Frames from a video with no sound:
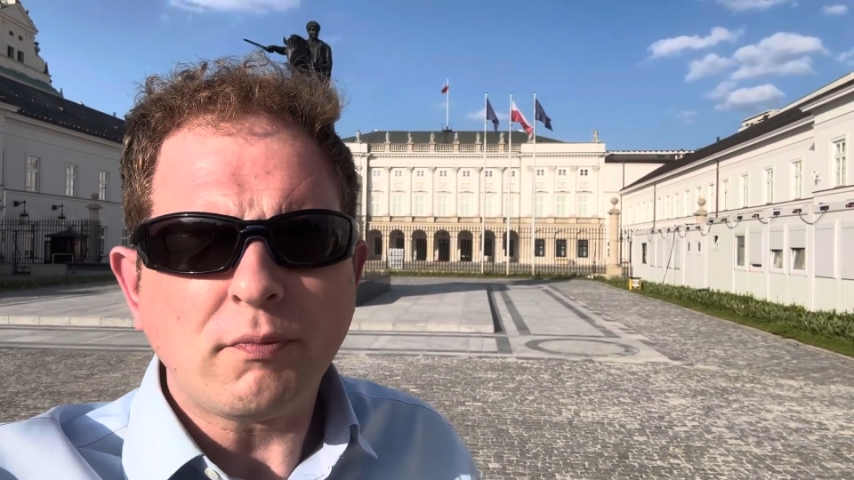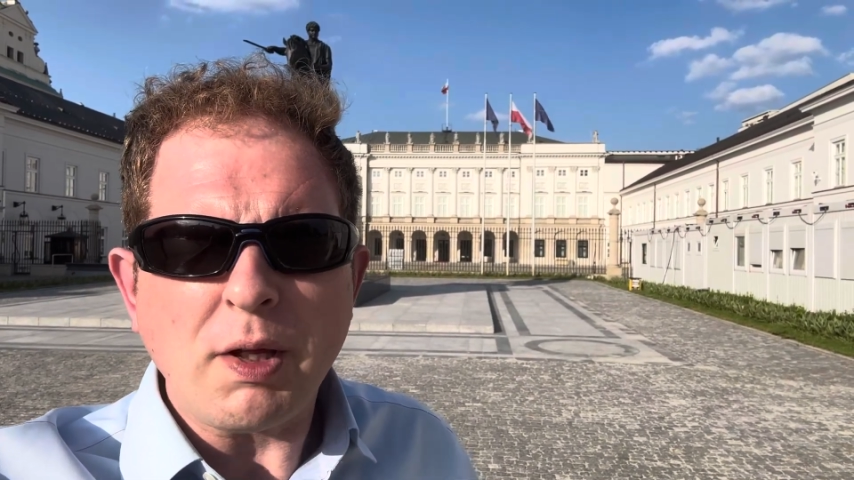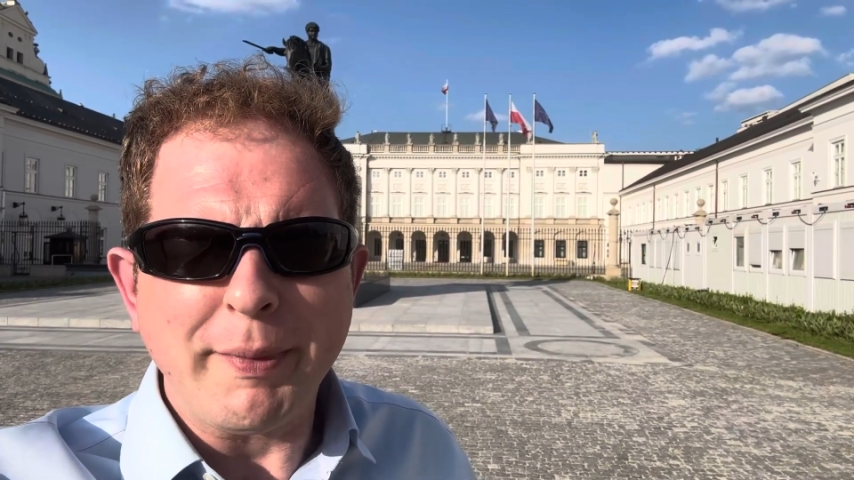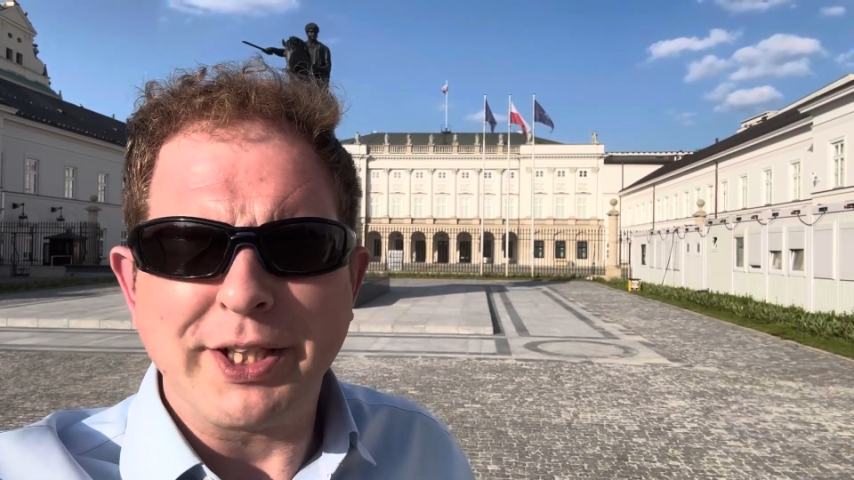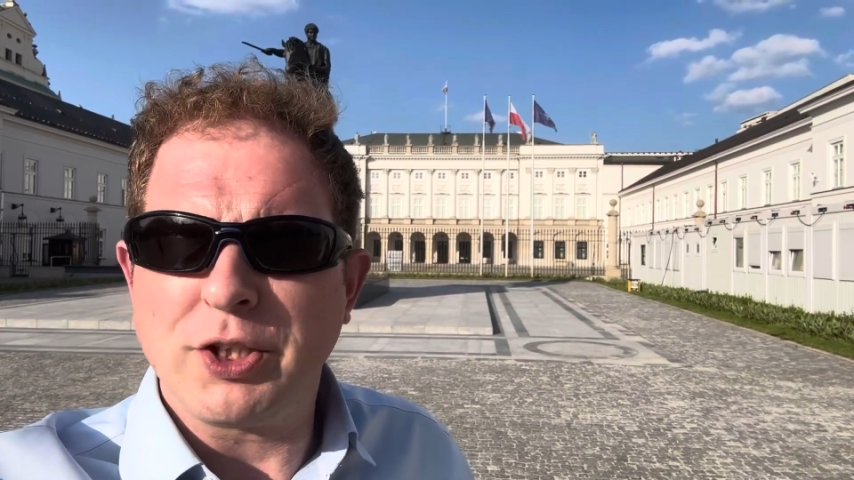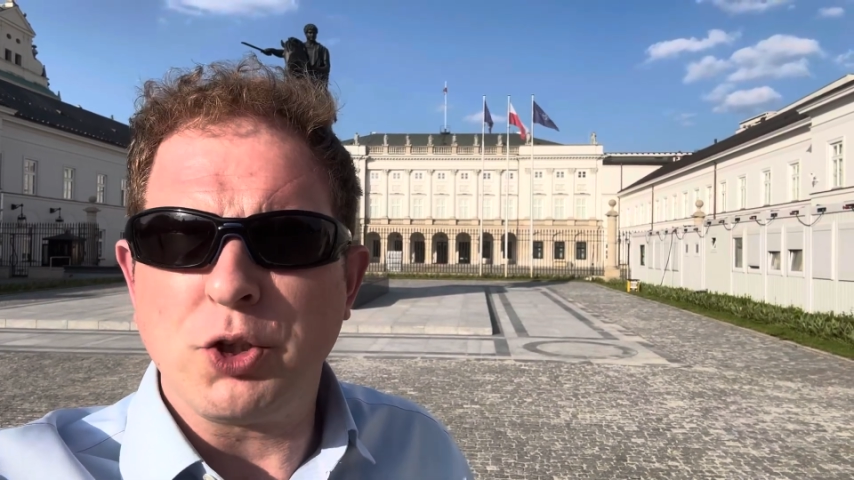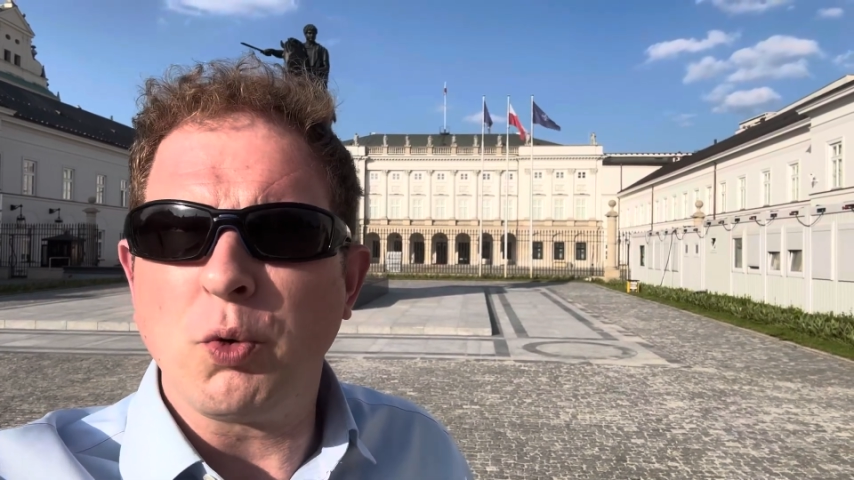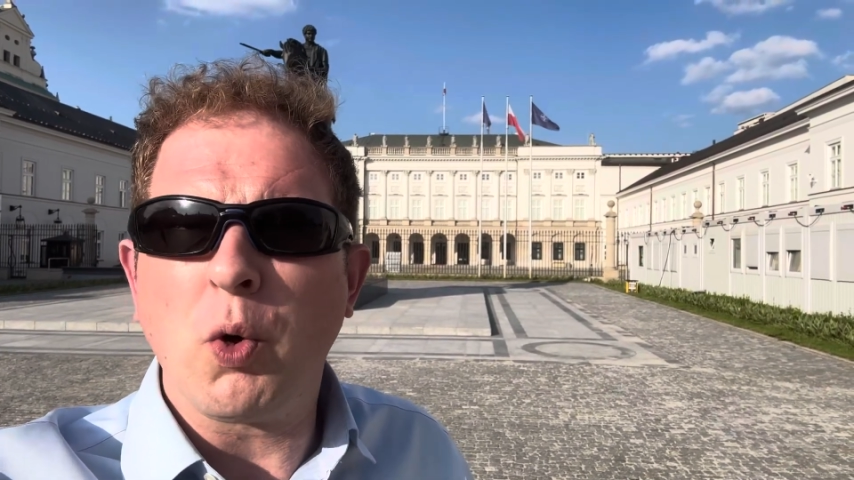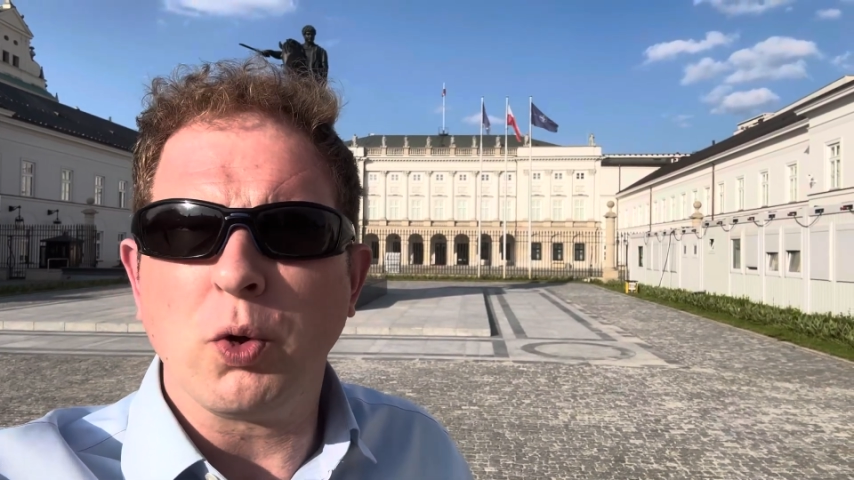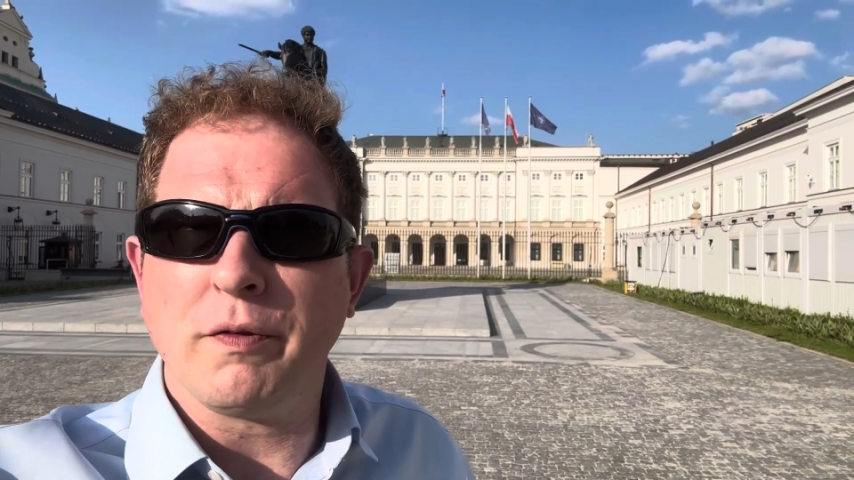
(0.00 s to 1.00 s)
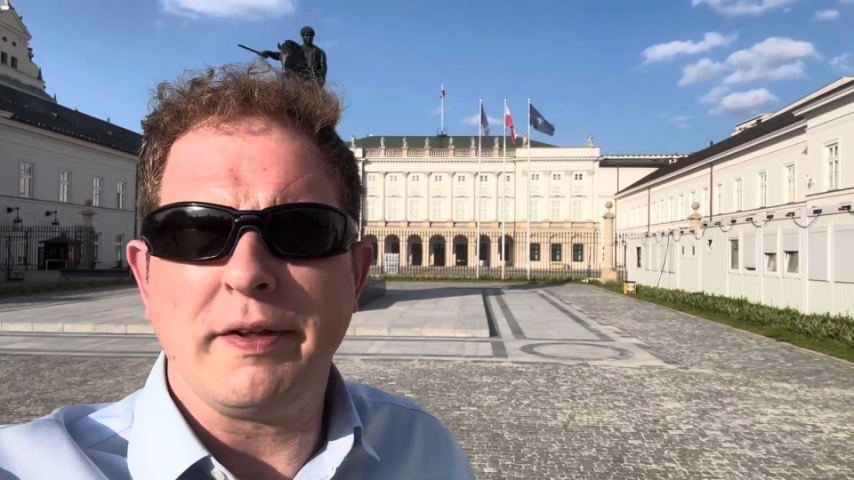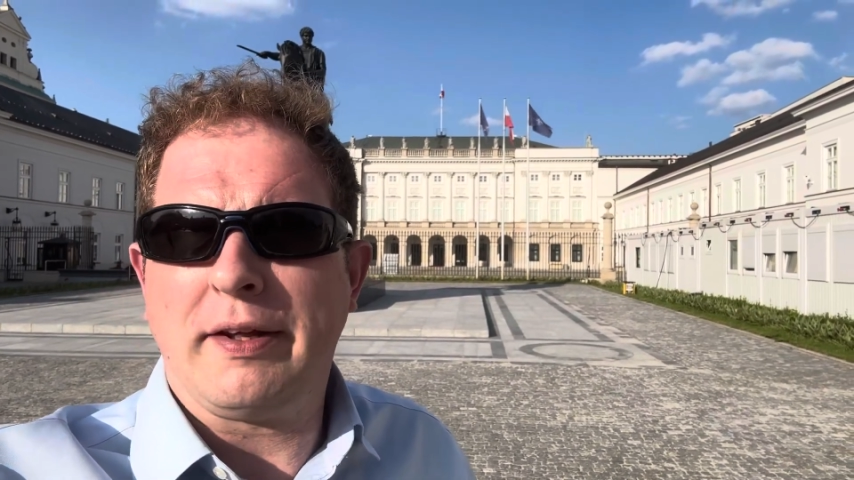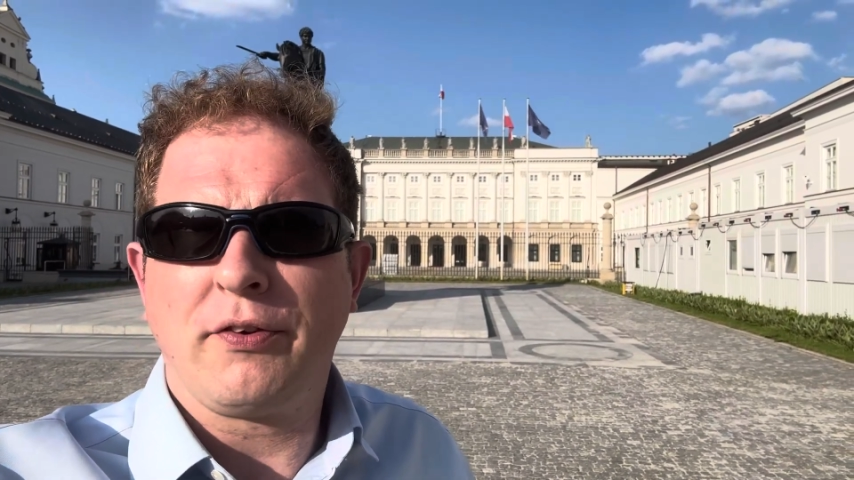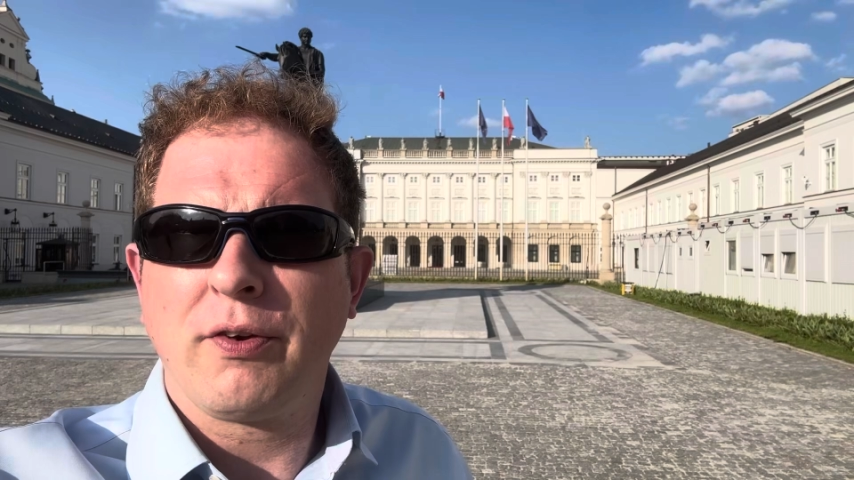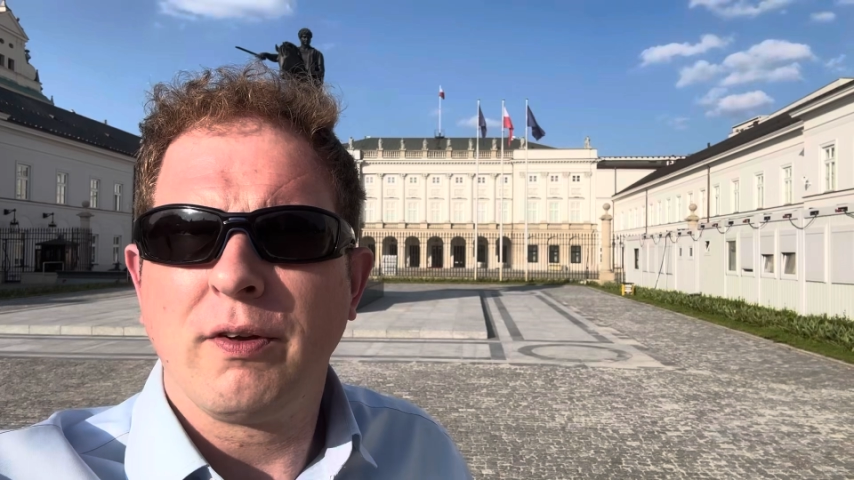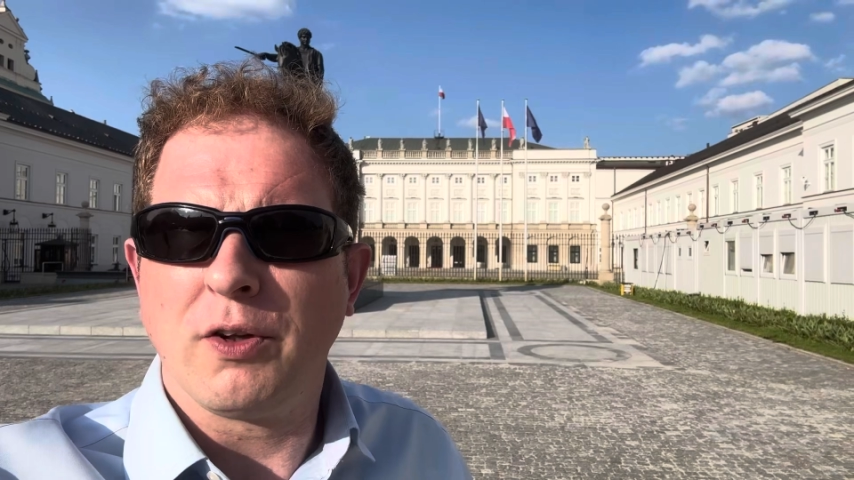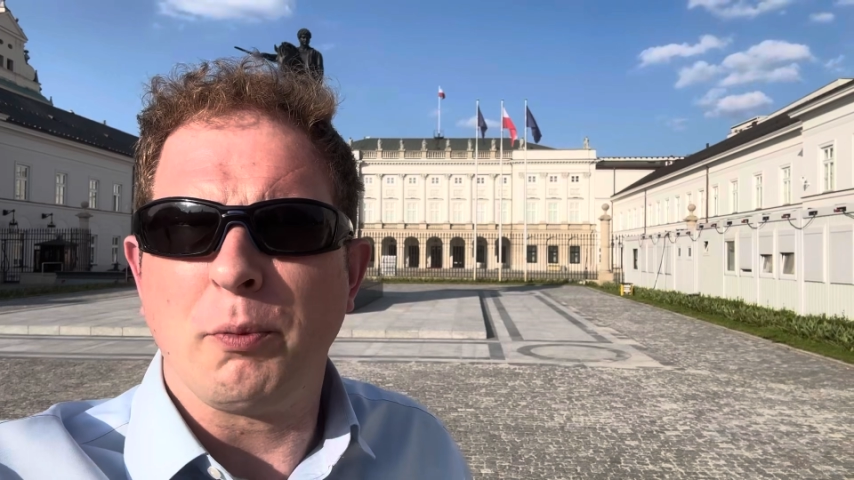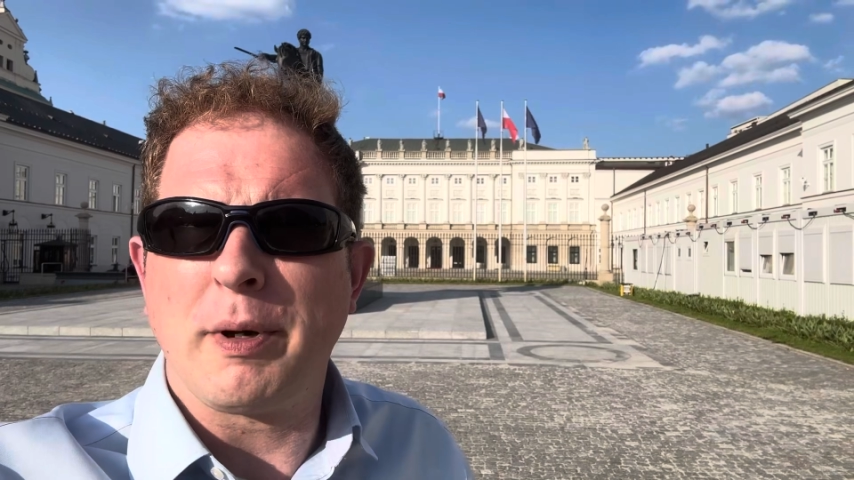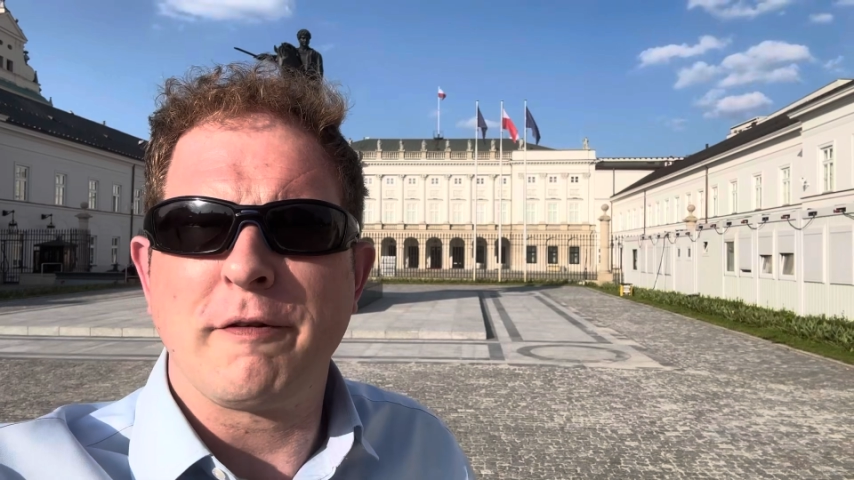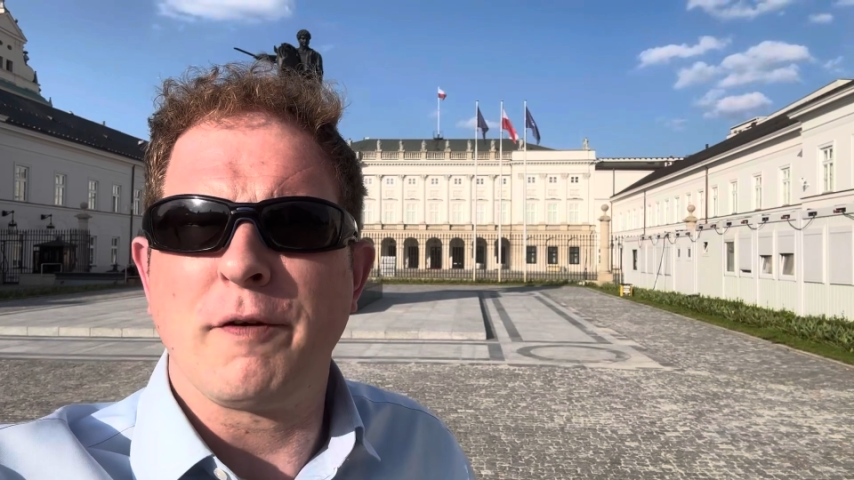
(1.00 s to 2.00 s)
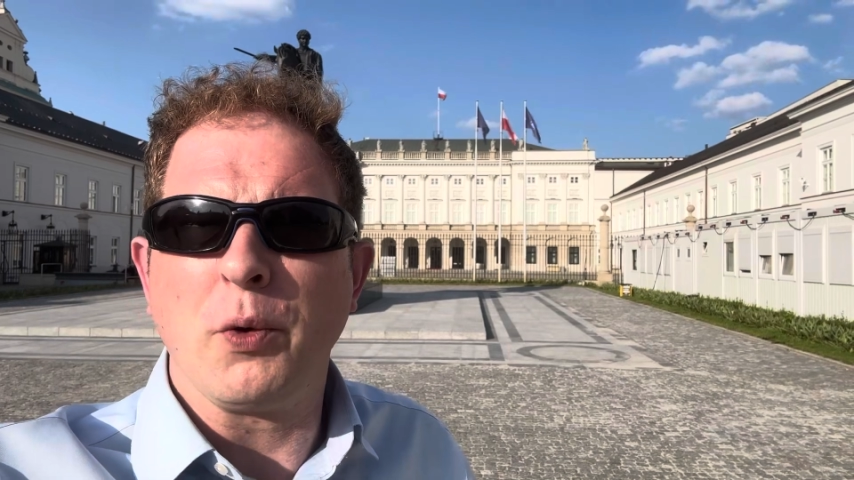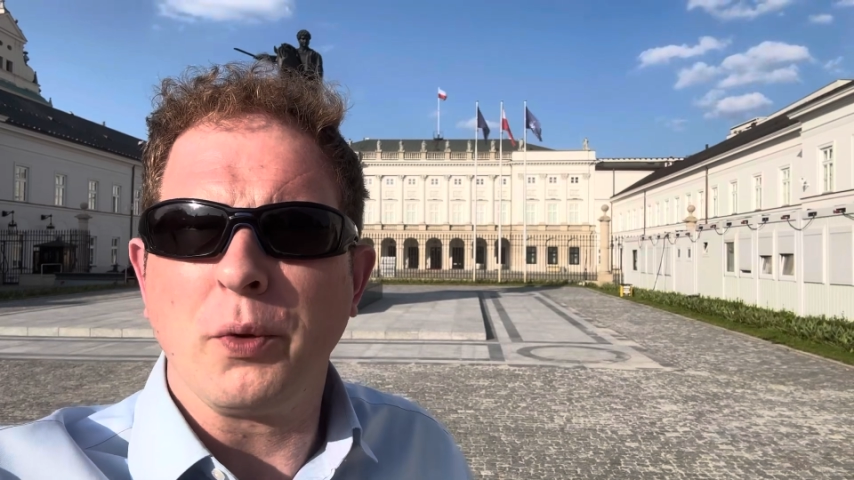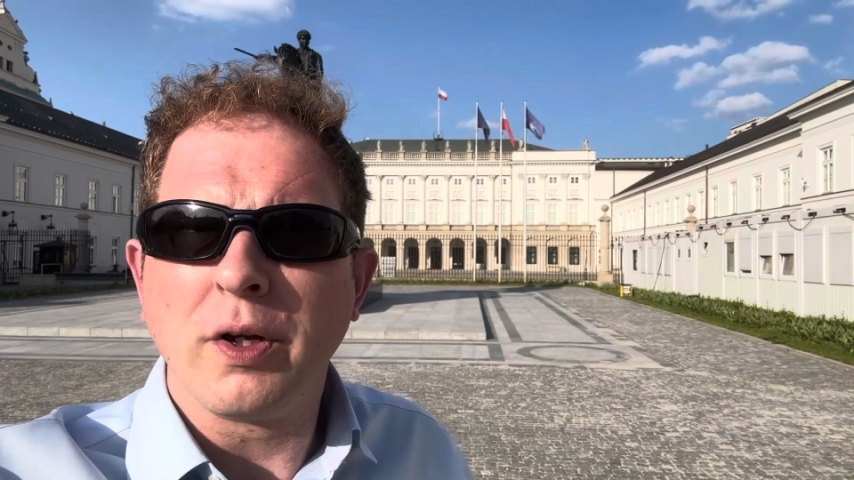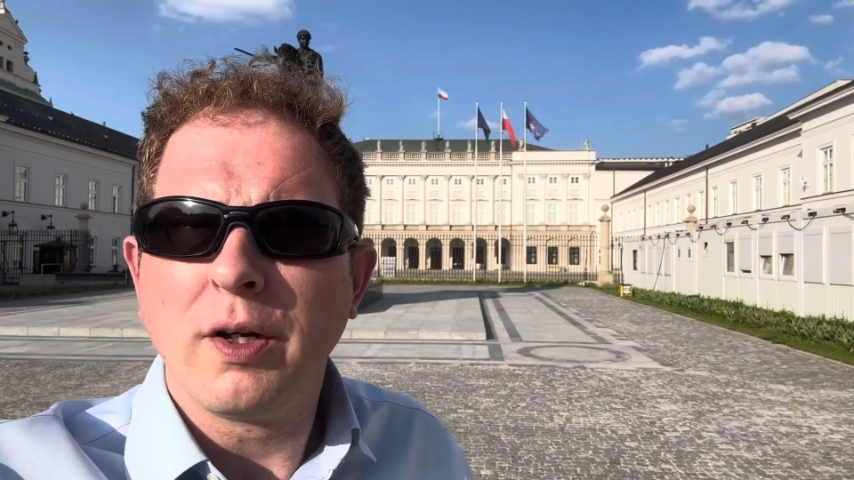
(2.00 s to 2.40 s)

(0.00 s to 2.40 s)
basically do all of this on my phone